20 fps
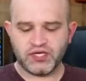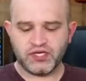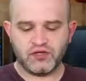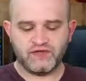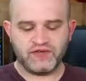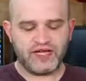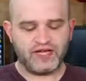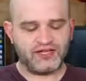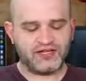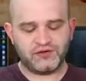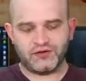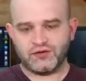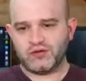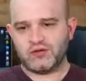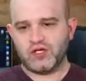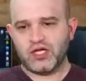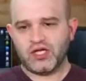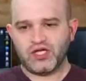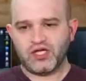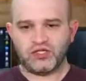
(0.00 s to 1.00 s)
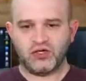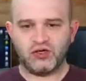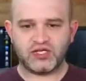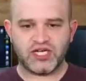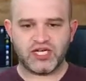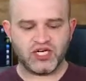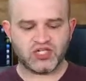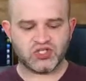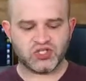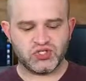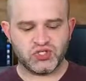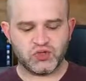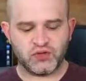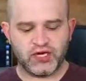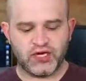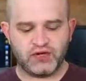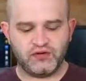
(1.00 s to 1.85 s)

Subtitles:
You've got little locations around.